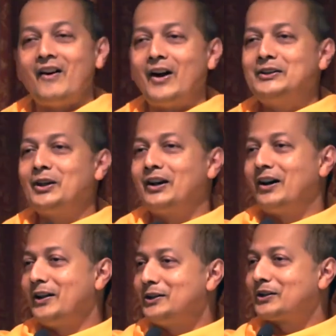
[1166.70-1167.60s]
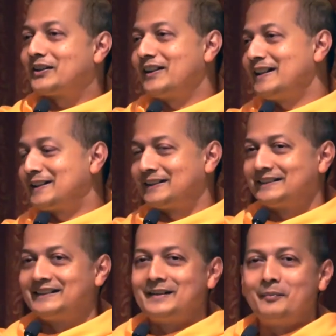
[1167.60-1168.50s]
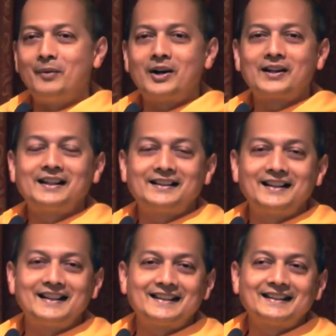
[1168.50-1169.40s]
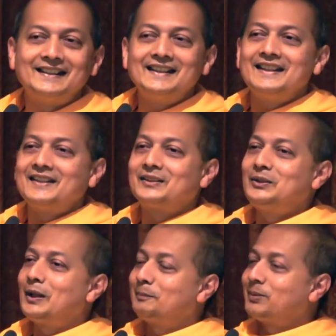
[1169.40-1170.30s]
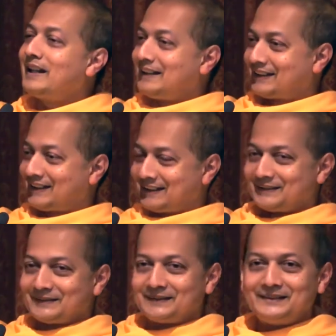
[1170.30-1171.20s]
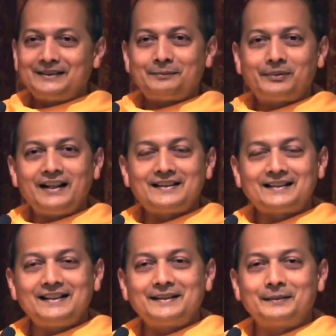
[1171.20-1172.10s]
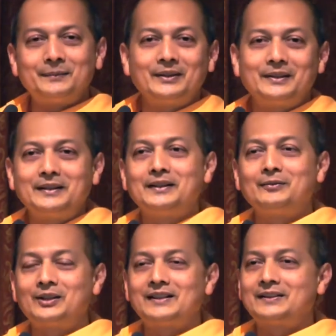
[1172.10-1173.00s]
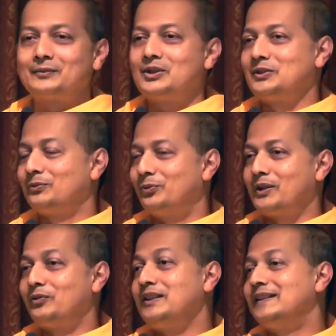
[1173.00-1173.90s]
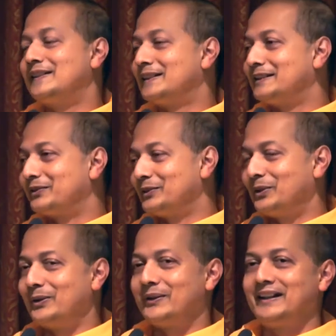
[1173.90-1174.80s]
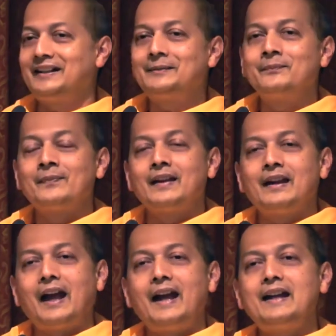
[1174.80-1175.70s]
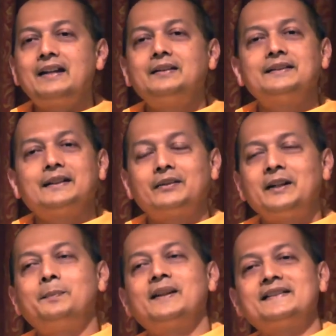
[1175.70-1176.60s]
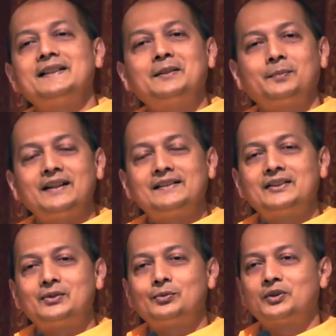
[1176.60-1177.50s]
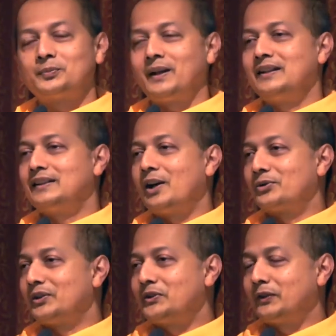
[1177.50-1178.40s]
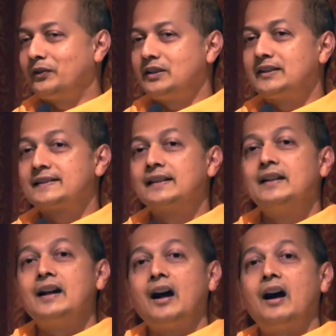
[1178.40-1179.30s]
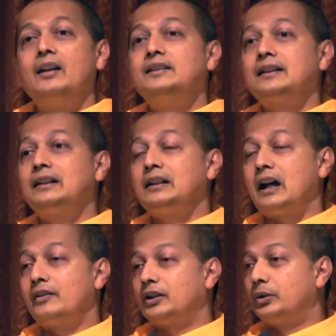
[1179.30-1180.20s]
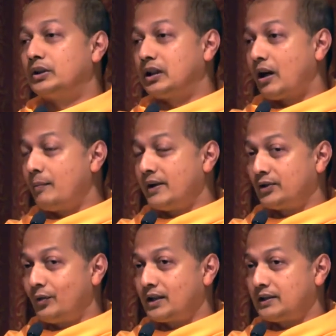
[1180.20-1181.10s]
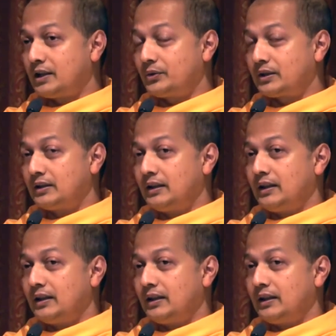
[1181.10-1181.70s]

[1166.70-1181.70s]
on, your, on your credit, moral credit. So you are placed. You are placed in the uh, what is what you what we deserve. You go there, and these are very pleasant places to spend thousands of years until our good karma is worked out